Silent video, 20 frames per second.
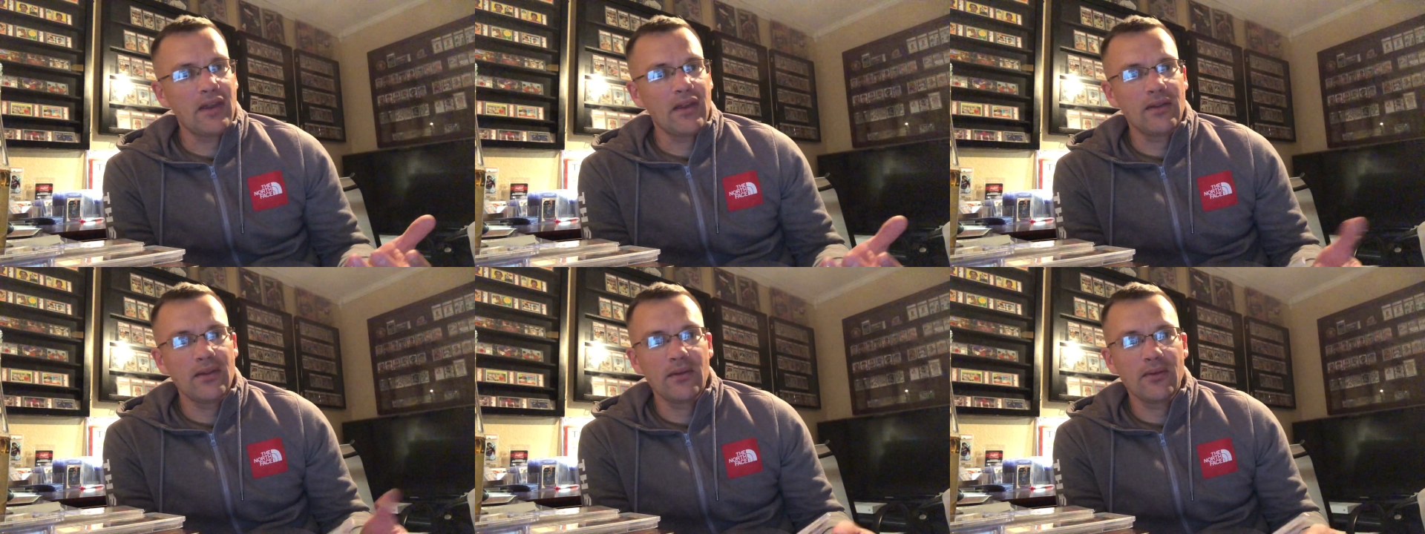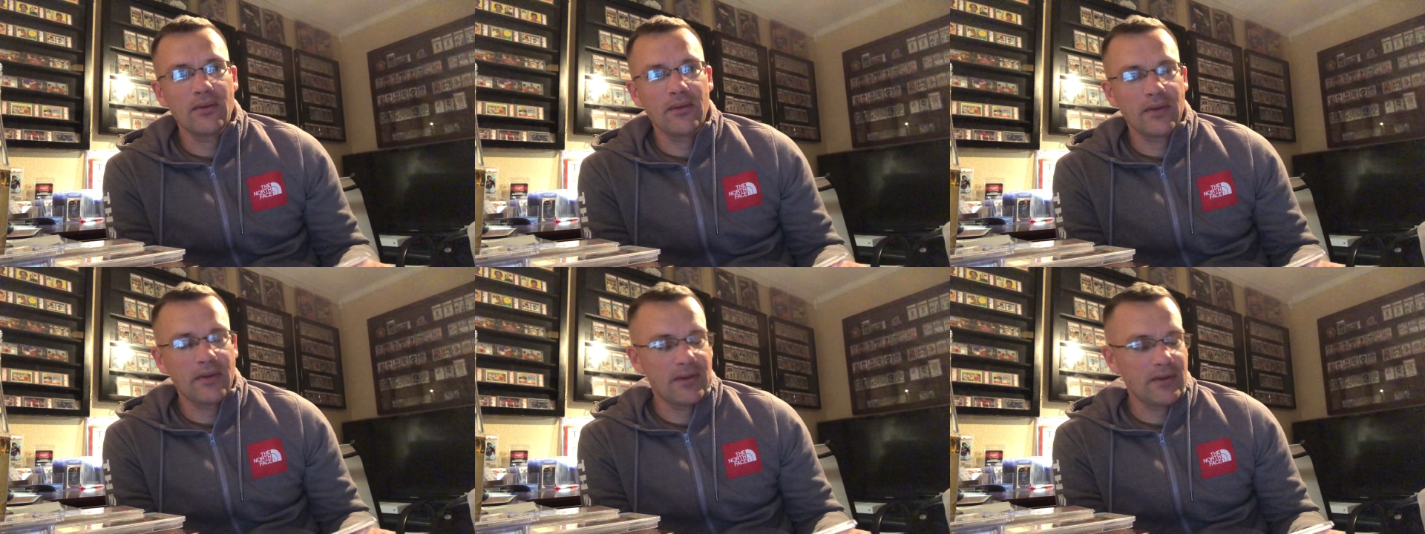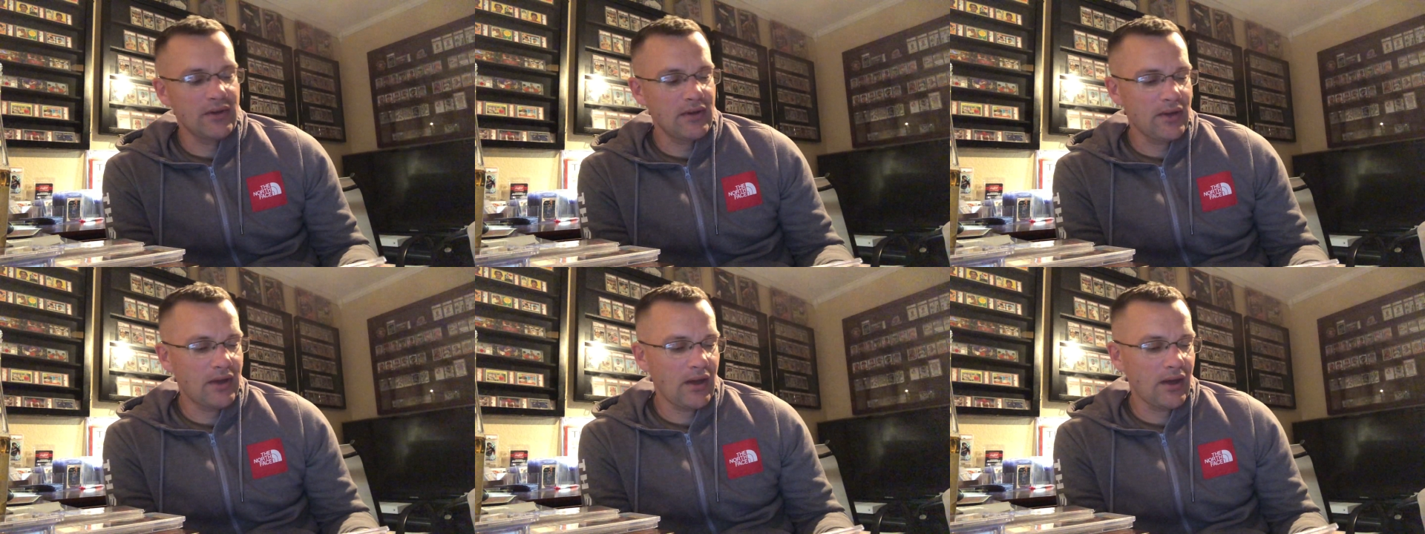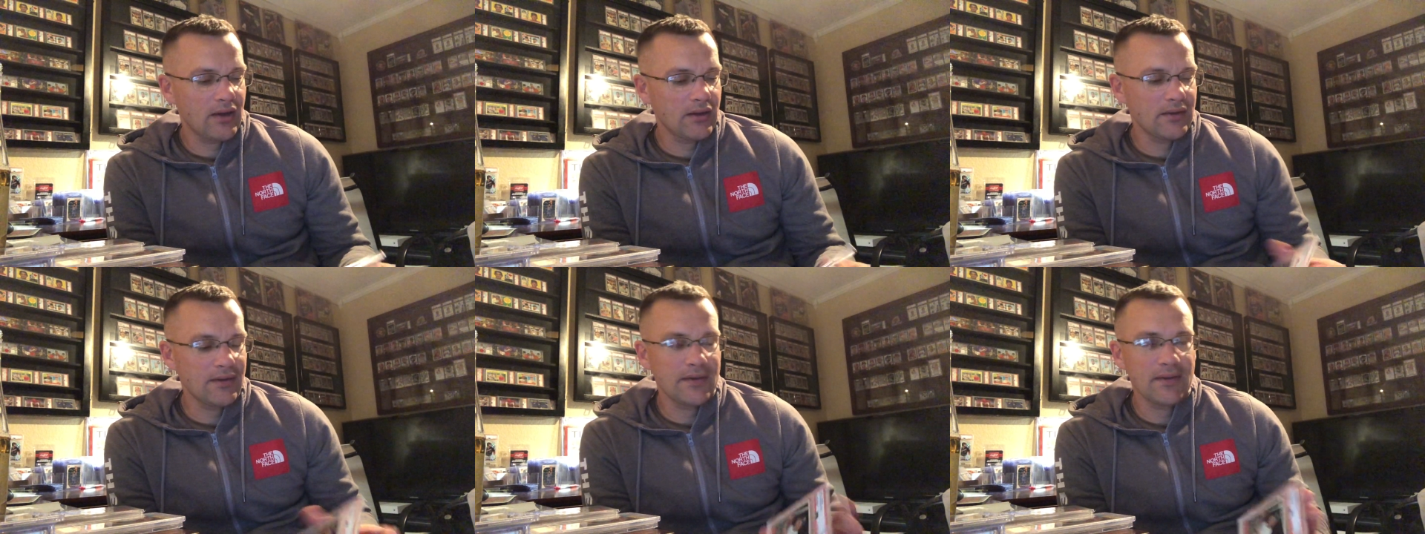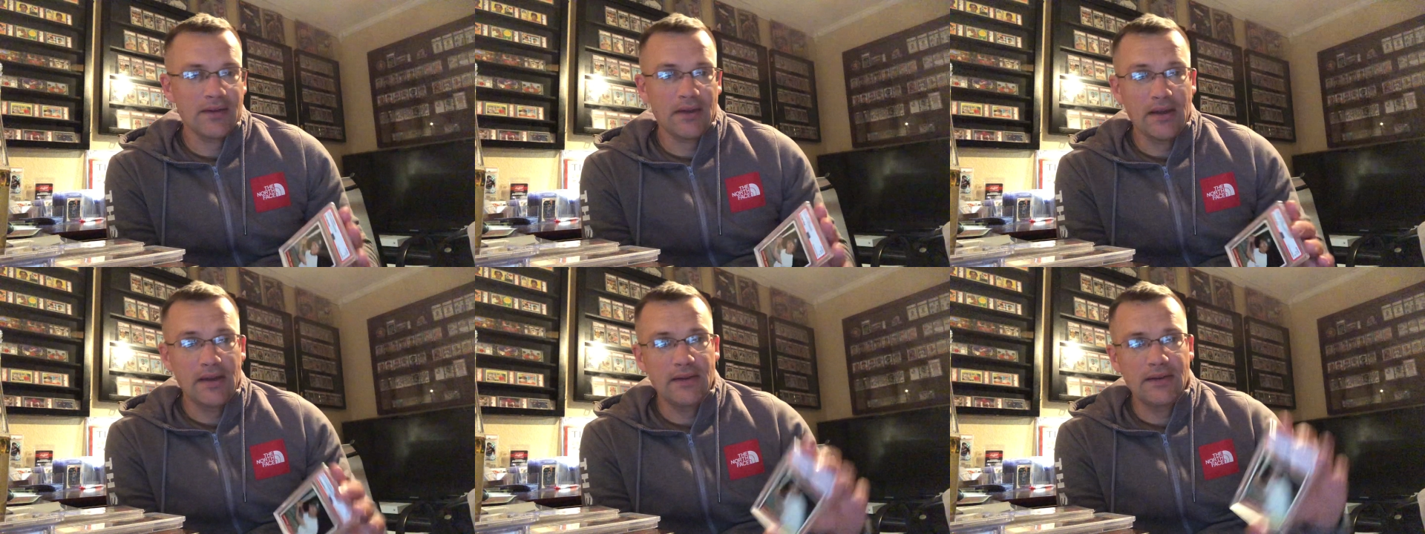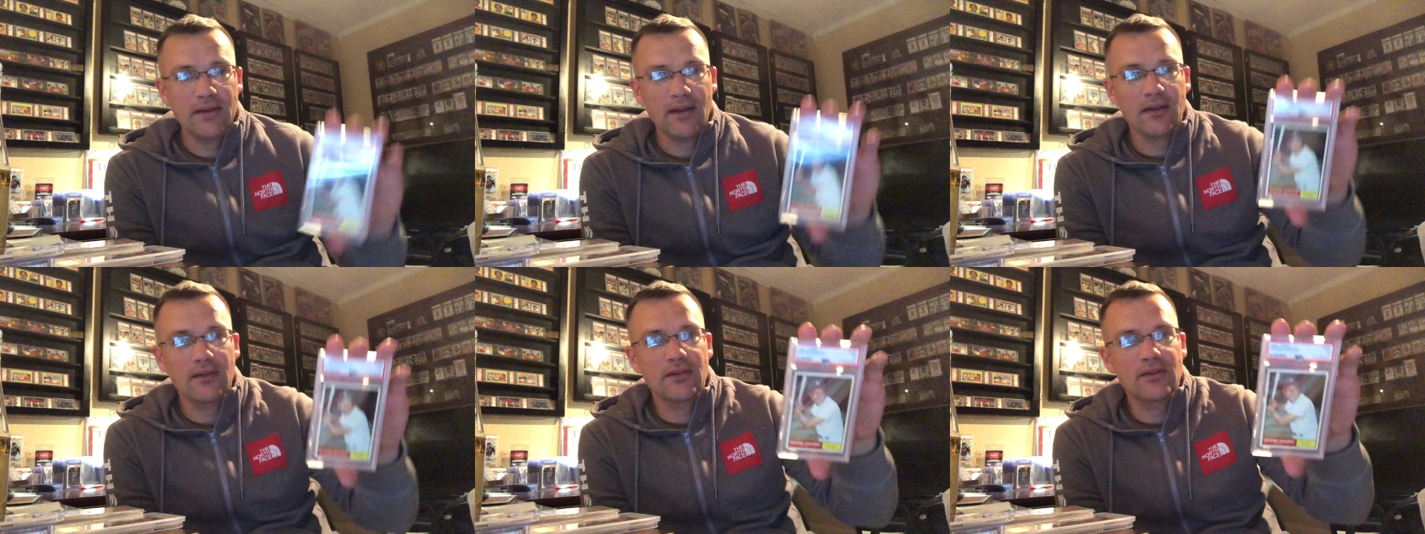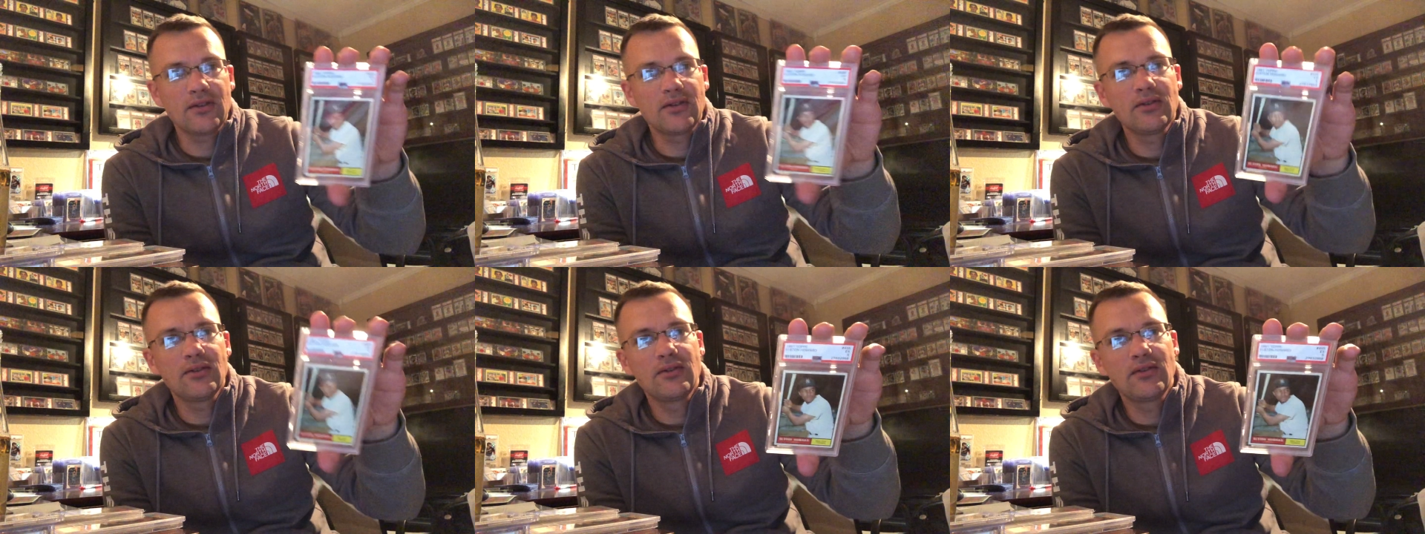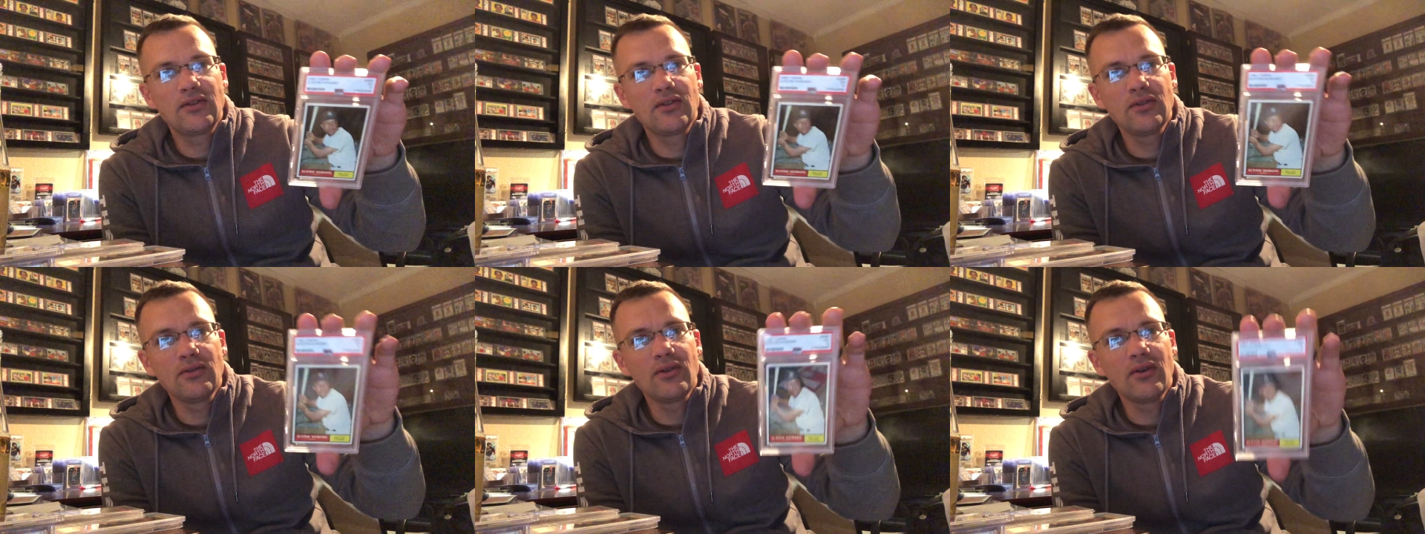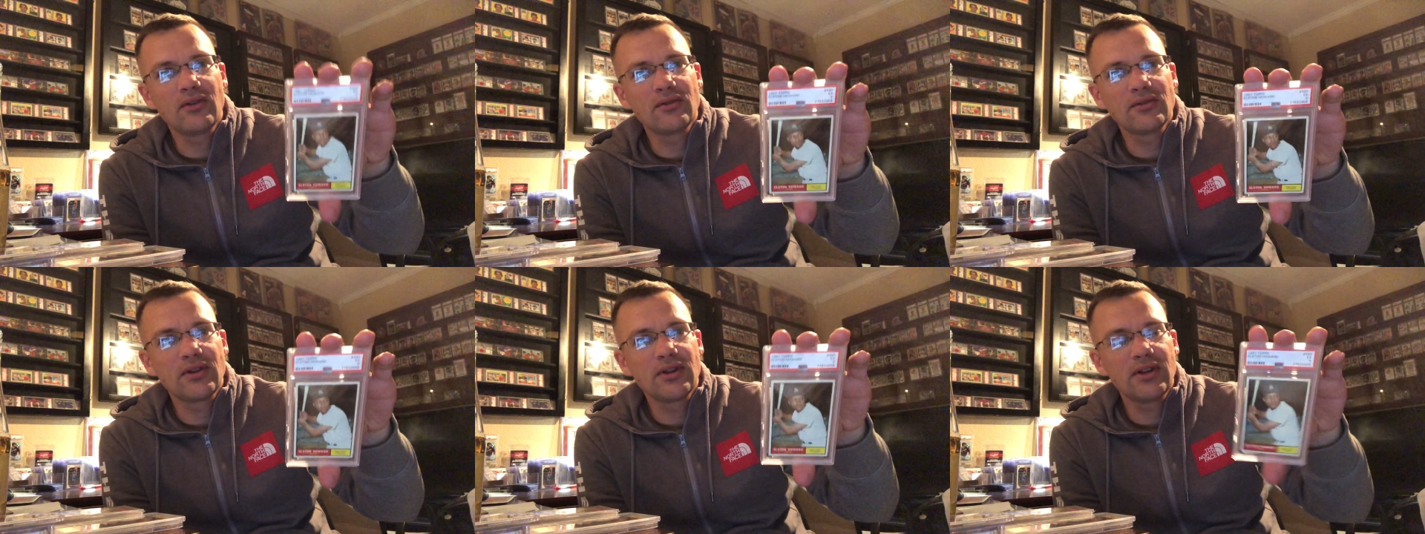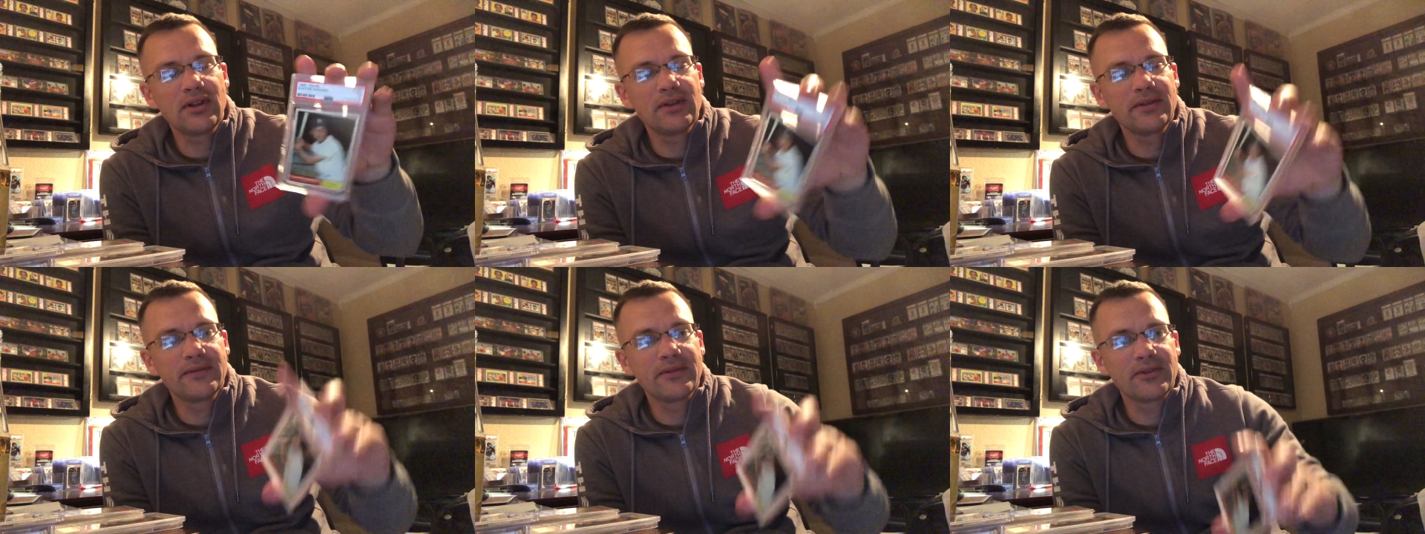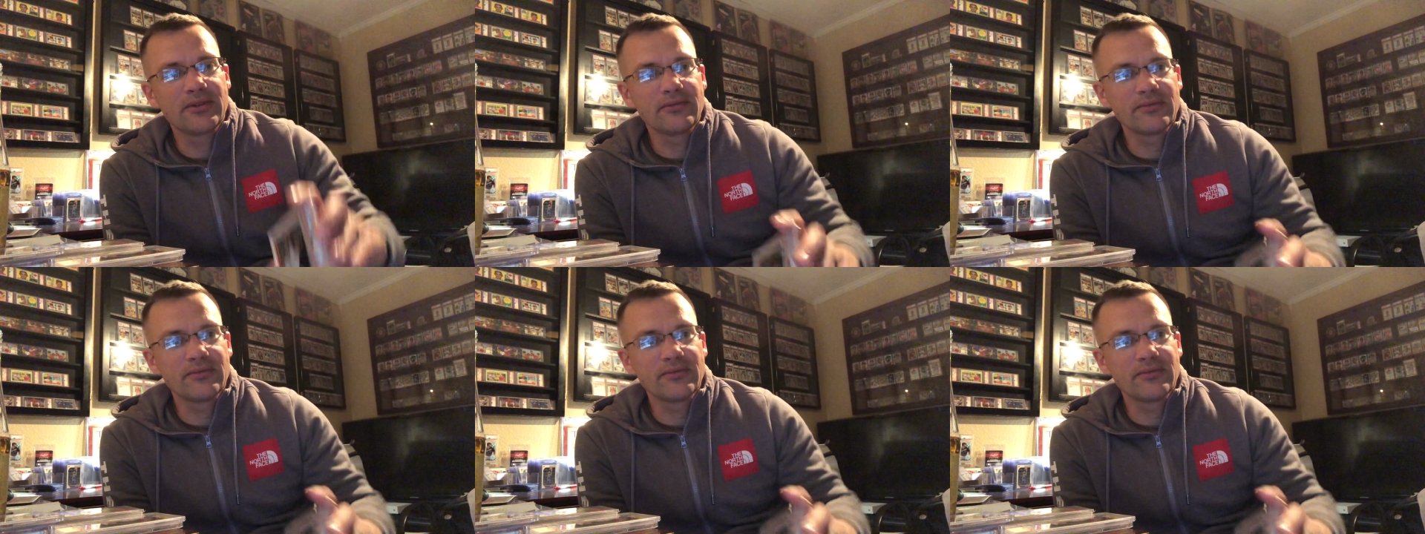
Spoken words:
The only thing he can't is he's got 2 Gold Gloves,